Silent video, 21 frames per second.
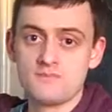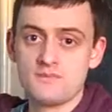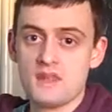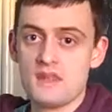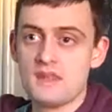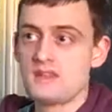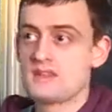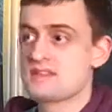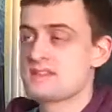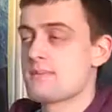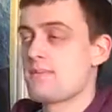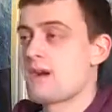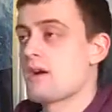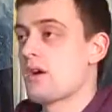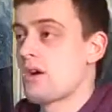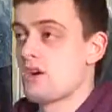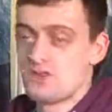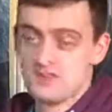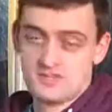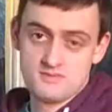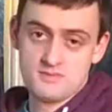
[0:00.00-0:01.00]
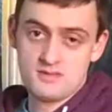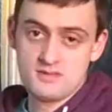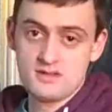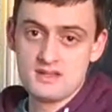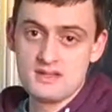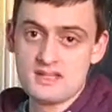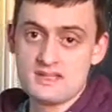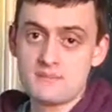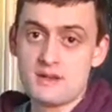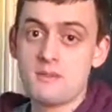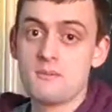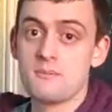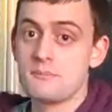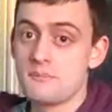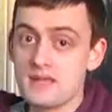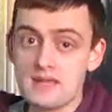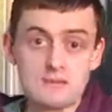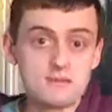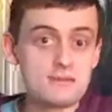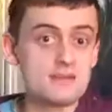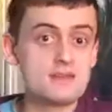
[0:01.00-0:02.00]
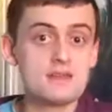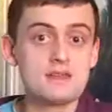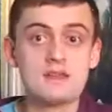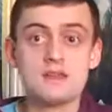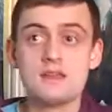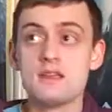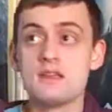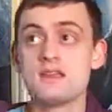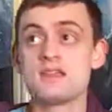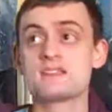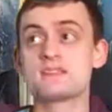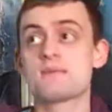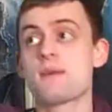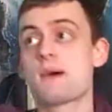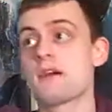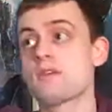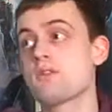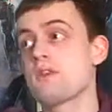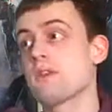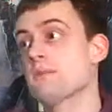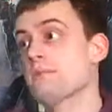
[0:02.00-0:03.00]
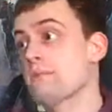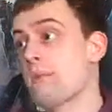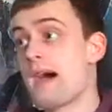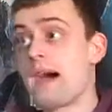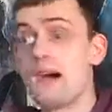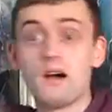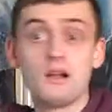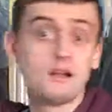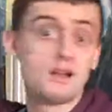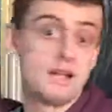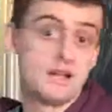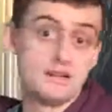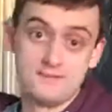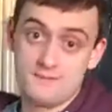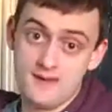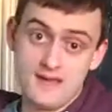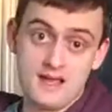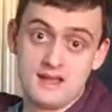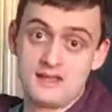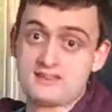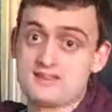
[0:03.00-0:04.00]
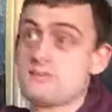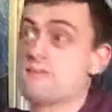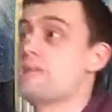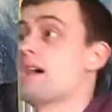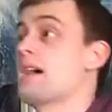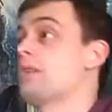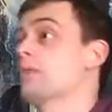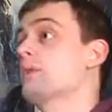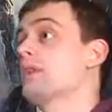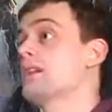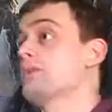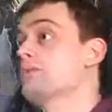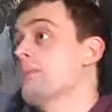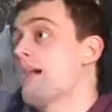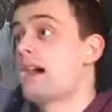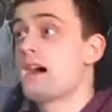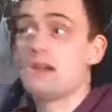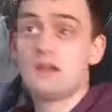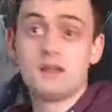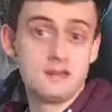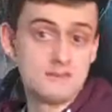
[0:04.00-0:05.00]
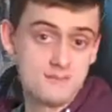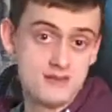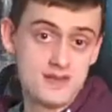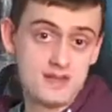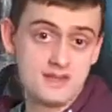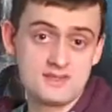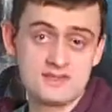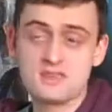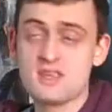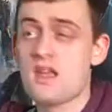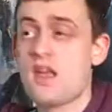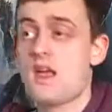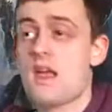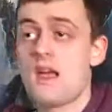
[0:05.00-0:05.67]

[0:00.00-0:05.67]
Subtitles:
It is about Osman. It is about Bibi. It is about Mal and Vaz. And by the way, Mal and Vaz,